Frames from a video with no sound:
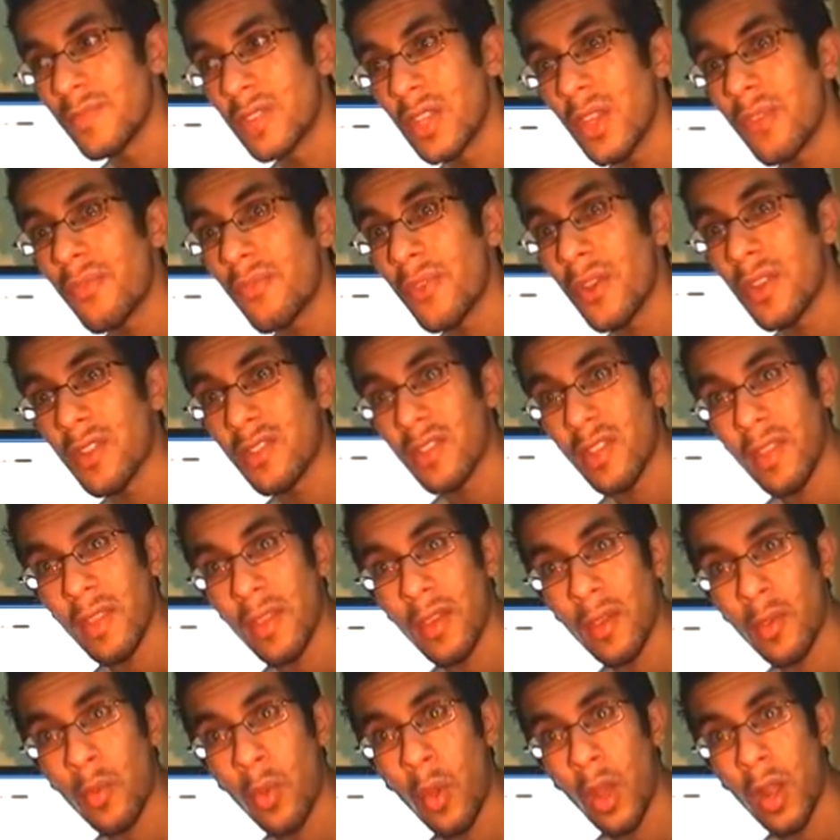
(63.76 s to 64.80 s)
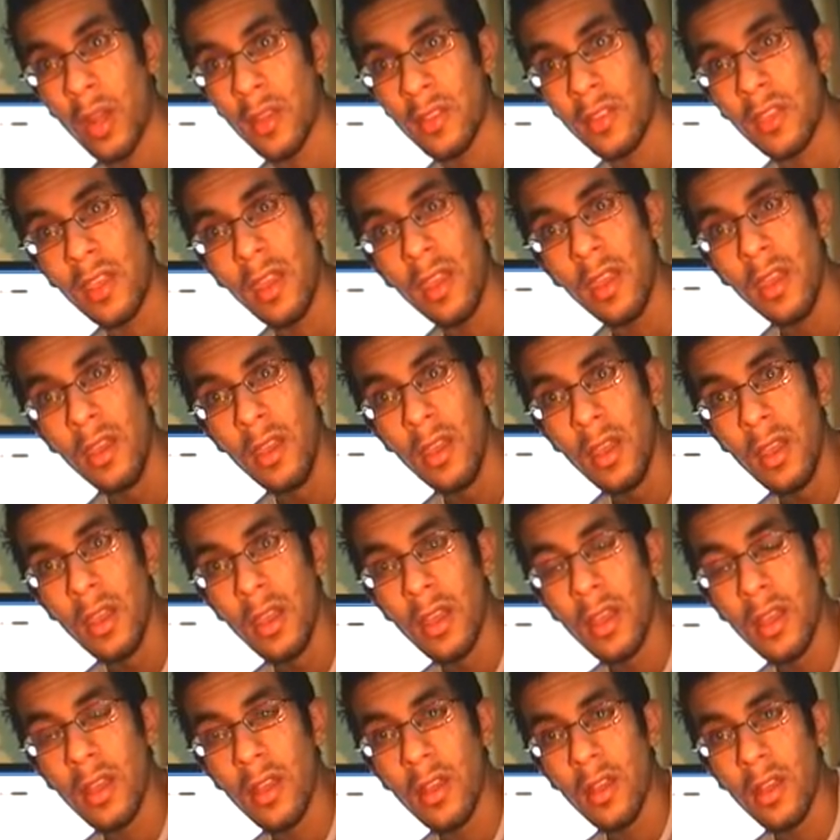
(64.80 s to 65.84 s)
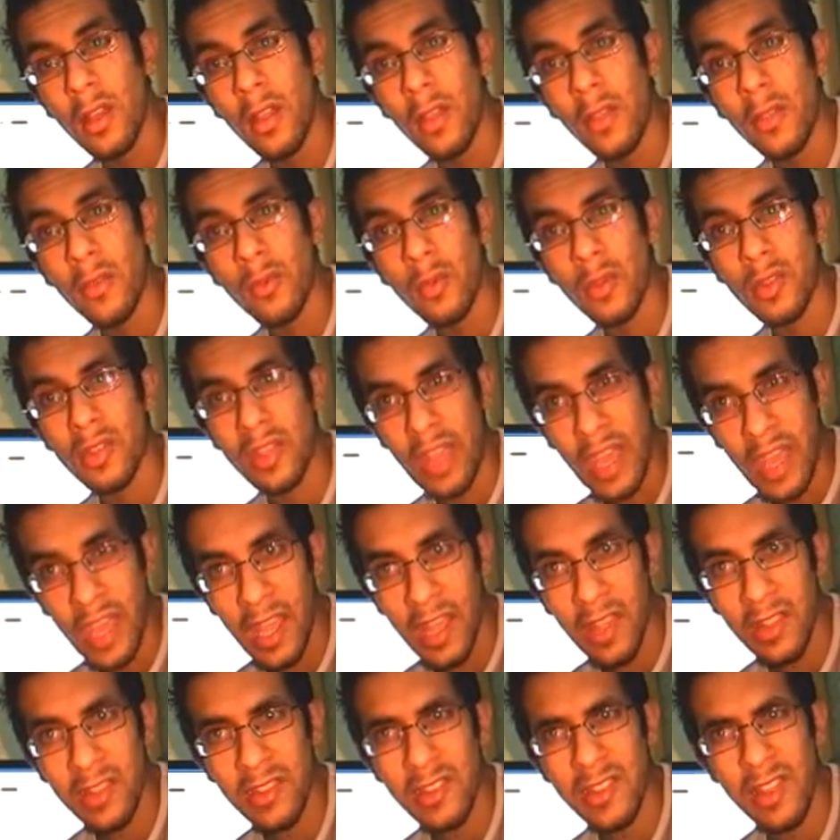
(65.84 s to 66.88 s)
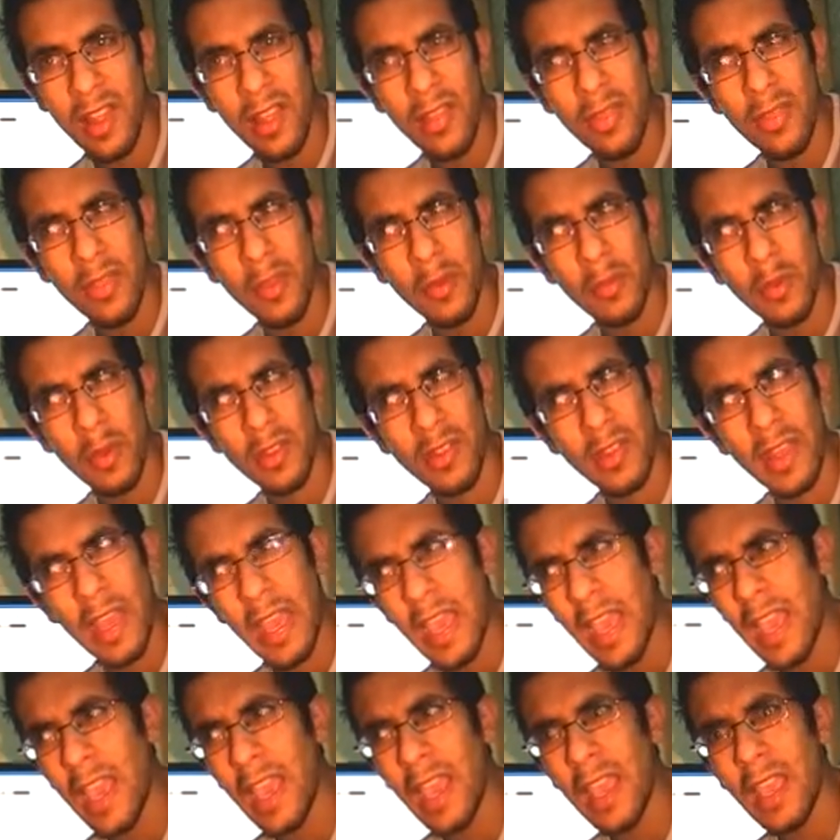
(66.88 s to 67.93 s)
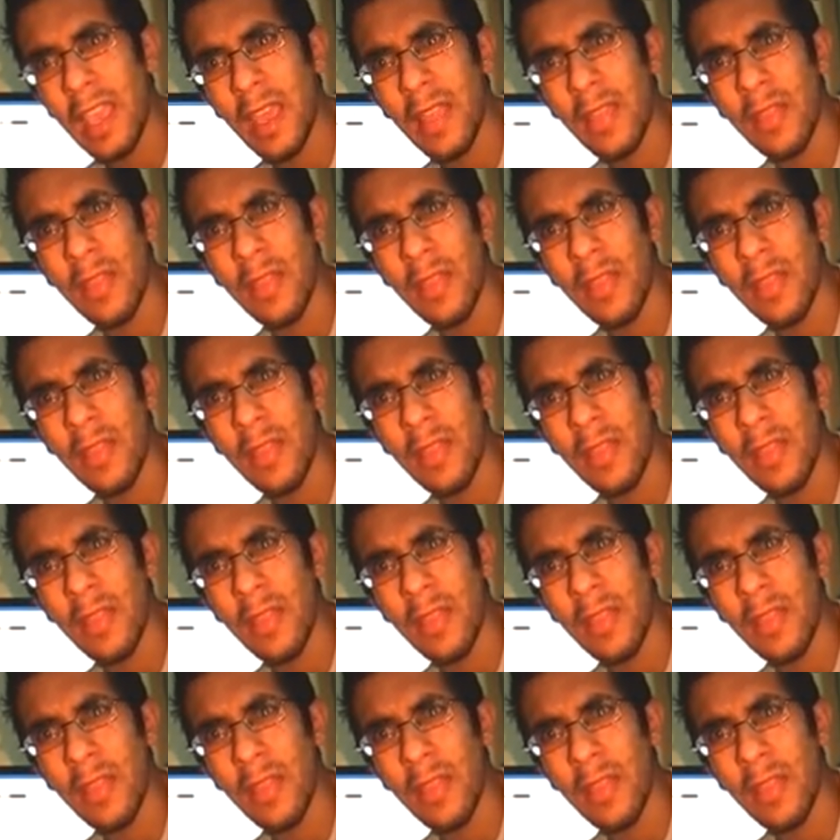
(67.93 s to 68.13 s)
difference in the quality. There was the S, and there was the A,